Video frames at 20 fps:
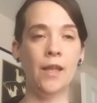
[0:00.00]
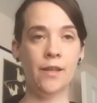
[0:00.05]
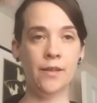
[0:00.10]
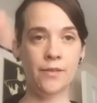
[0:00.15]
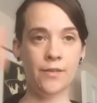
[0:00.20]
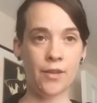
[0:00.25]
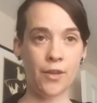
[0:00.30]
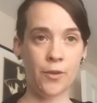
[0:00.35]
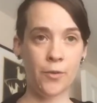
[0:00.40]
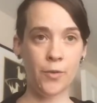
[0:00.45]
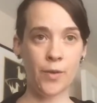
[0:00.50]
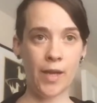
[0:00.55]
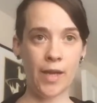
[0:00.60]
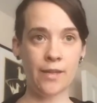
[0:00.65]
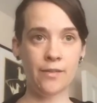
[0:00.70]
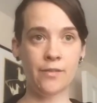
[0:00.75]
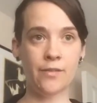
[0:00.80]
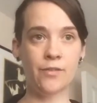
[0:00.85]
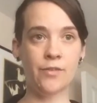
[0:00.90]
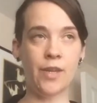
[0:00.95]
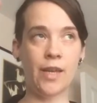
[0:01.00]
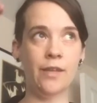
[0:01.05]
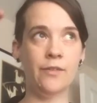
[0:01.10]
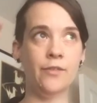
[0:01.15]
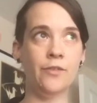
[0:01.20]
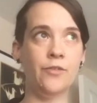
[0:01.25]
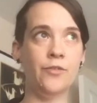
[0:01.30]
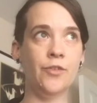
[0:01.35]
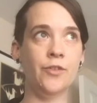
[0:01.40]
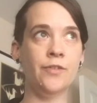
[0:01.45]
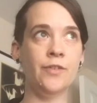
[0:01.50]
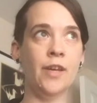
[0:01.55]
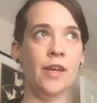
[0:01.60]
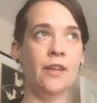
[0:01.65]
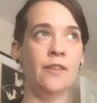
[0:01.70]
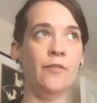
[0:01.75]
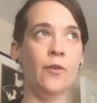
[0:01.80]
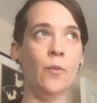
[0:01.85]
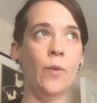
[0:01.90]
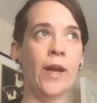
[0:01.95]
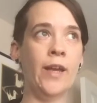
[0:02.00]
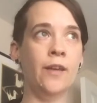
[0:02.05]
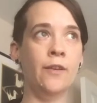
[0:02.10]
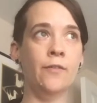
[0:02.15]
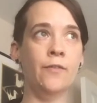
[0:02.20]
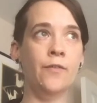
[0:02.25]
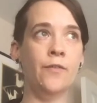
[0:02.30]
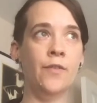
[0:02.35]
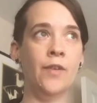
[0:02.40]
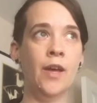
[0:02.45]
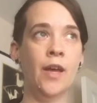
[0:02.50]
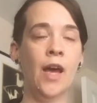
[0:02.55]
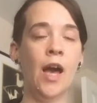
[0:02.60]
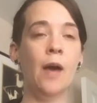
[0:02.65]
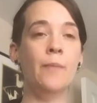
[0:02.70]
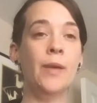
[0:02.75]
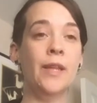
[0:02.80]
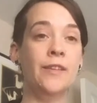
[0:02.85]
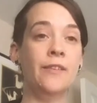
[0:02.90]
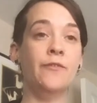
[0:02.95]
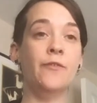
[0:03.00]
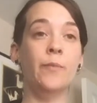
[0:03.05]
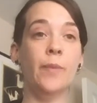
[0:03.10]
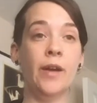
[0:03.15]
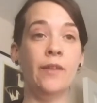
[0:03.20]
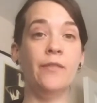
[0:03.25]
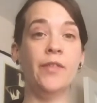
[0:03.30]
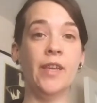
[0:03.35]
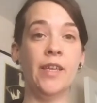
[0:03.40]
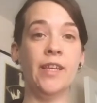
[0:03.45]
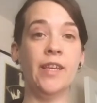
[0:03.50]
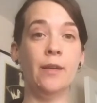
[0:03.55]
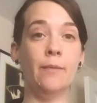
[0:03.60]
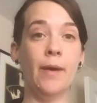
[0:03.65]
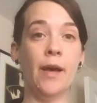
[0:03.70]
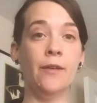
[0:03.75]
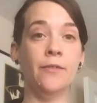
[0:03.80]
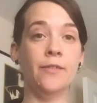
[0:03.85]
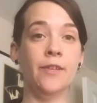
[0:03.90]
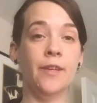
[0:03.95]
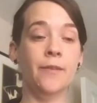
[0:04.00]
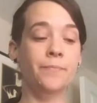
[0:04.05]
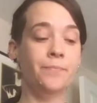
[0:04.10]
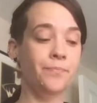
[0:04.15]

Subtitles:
So it's just kind of a way of a different way of thinking about it.